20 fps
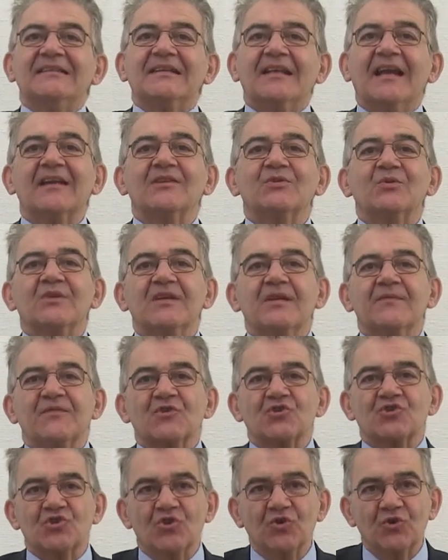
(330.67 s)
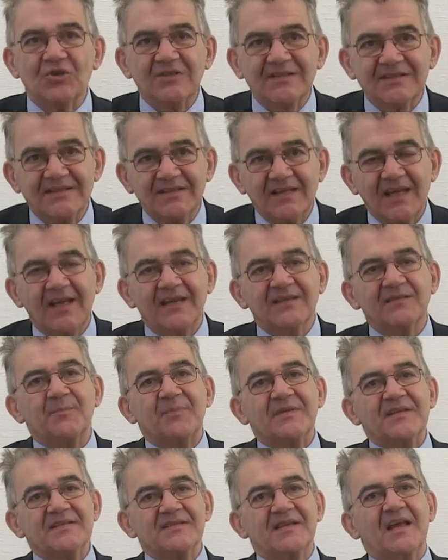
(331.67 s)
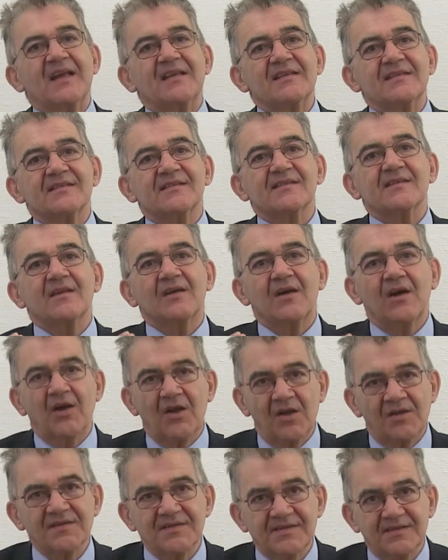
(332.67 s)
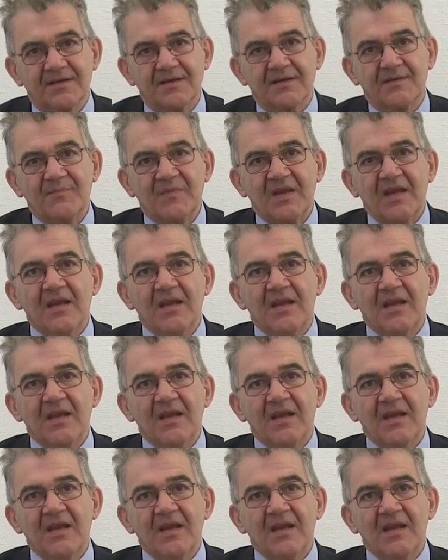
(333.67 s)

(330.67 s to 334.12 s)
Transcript: Try to give a short and precise answer.